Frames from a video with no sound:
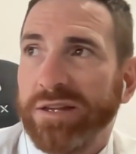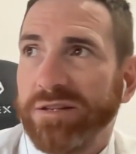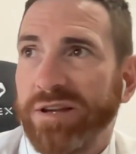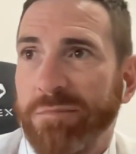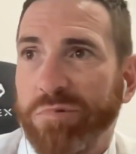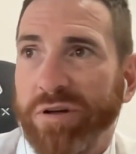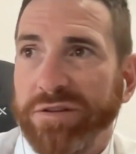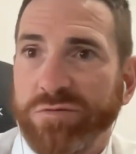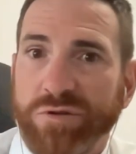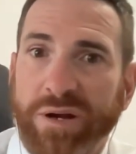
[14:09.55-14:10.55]
the Tap
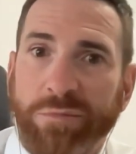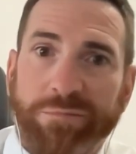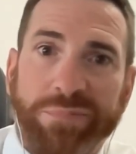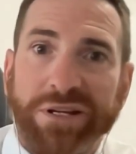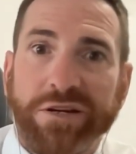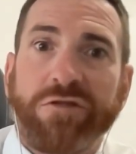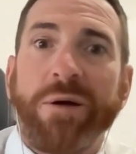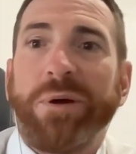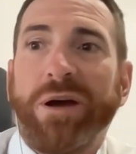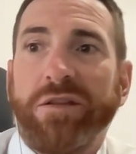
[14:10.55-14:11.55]
brothers, would come and beat the
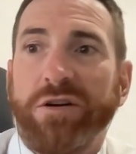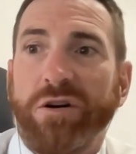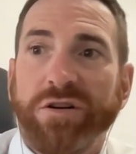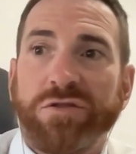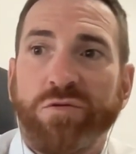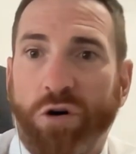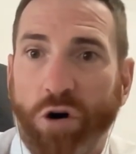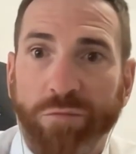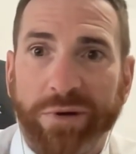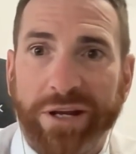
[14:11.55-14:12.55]
crap out of the guys who were
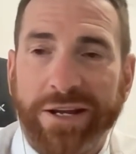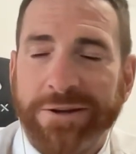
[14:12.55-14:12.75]
on me.